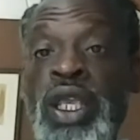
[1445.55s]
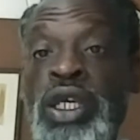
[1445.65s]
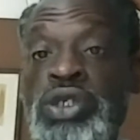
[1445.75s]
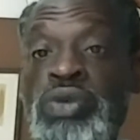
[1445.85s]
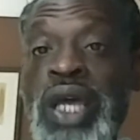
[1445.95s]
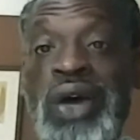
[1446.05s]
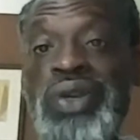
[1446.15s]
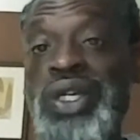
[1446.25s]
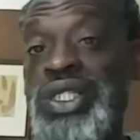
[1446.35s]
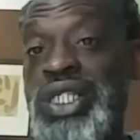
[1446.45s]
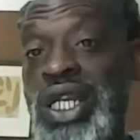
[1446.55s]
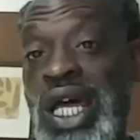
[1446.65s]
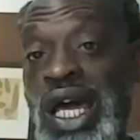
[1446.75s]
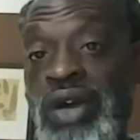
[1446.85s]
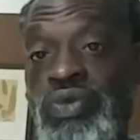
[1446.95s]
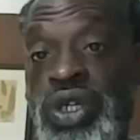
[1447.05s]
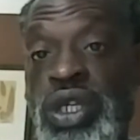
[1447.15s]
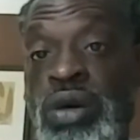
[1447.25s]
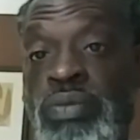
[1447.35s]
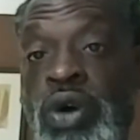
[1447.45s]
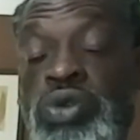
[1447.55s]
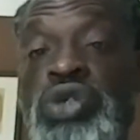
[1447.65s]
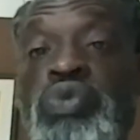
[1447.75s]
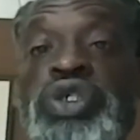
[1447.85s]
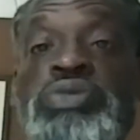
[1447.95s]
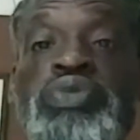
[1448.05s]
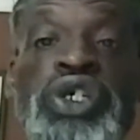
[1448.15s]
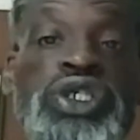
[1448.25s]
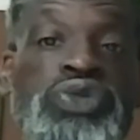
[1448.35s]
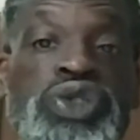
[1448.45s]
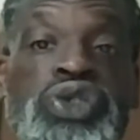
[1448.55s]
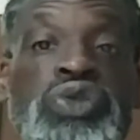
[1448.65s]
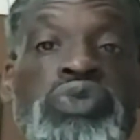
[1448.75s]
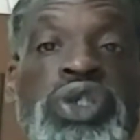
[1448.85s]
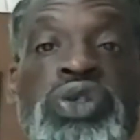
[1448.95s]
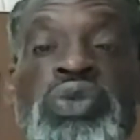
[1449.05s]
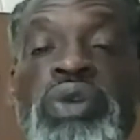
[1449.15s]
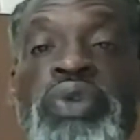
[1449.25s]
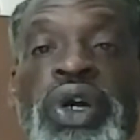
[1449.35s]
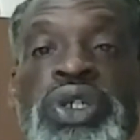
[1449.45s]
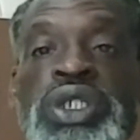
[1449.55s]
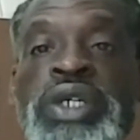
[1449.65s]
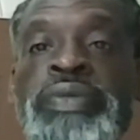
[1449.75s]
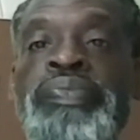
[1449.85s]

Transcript: So not only is it aligned with a which brings you in tune with the universe,